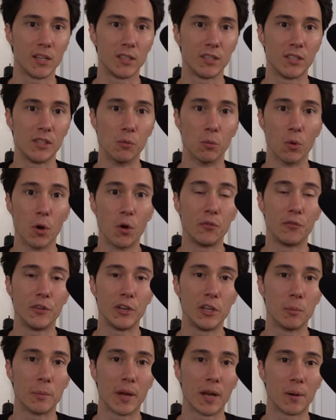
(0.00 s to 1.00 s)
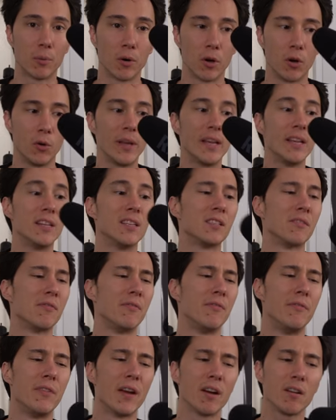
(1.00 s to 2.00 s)
It is the Rode VideoMic Pro. It is a
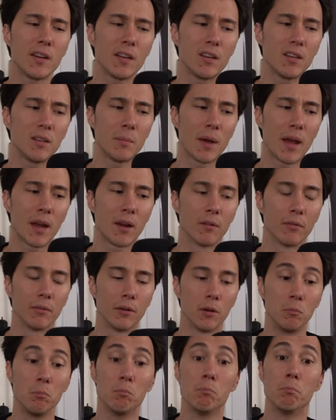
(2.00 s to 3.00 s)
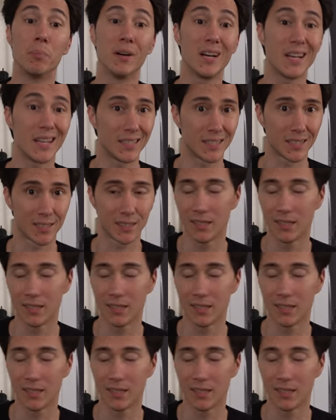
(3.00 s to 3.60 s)
very good microphone, but